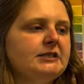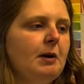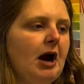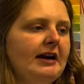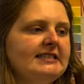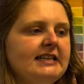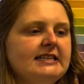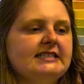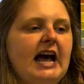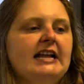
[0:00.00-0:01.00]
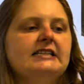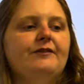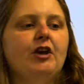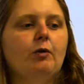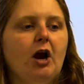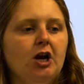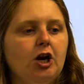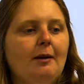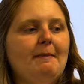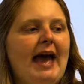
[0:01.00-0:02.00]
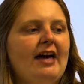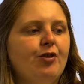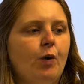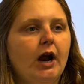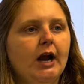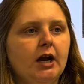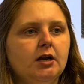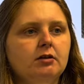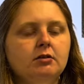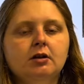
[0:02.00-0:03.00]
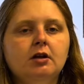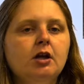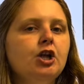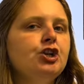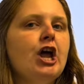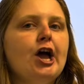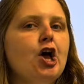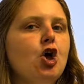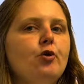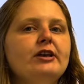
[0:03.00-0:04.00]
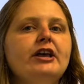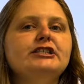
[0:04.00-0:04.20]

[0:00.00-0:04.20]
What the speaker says: word? Is it a scientific word or a math word? No.